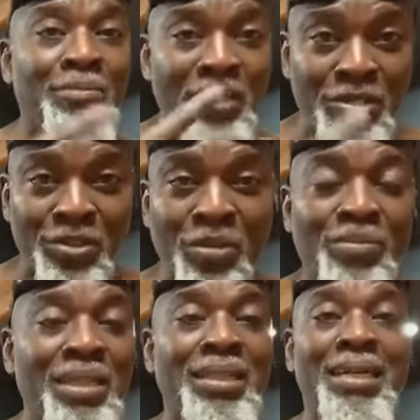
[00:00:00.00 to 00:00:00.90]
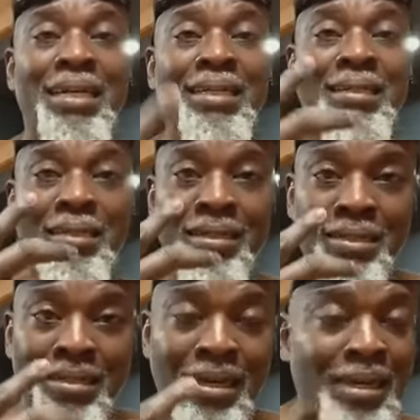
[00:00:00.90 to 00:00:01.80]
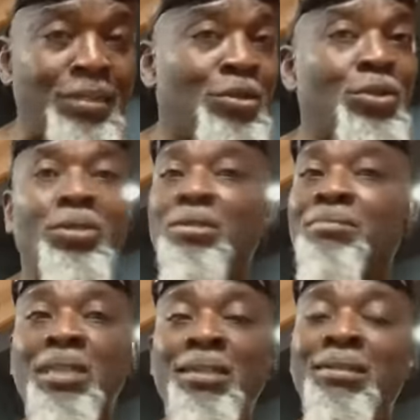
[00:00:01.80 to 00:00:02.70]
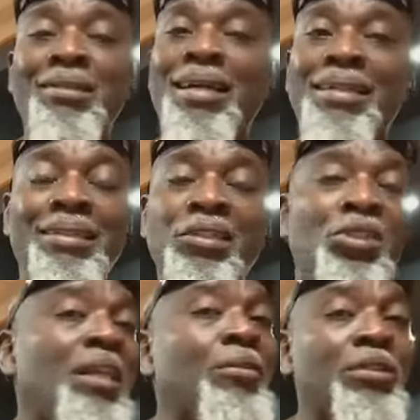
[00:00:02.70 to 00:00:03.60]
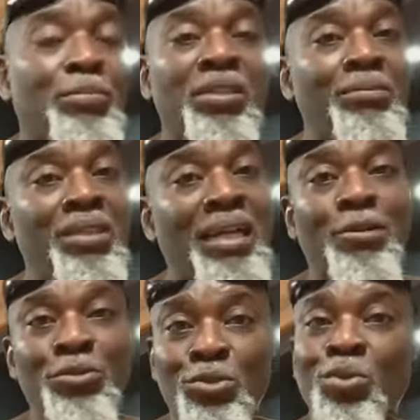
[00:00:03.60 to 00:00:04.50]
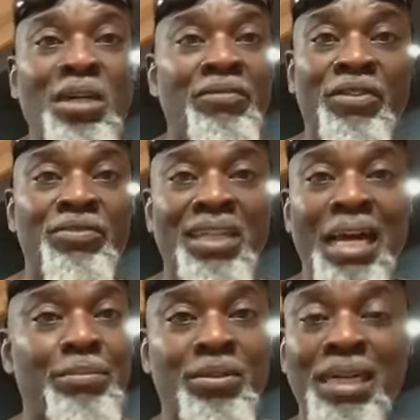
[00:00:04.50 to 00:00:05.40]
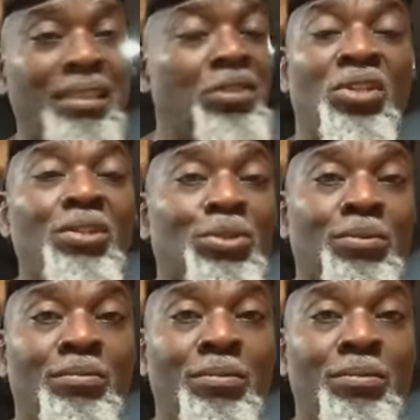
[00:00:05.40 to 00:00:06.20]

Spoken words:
This is something that I thought I didn't think it was possible that I could do 150 laps. I didn't think so.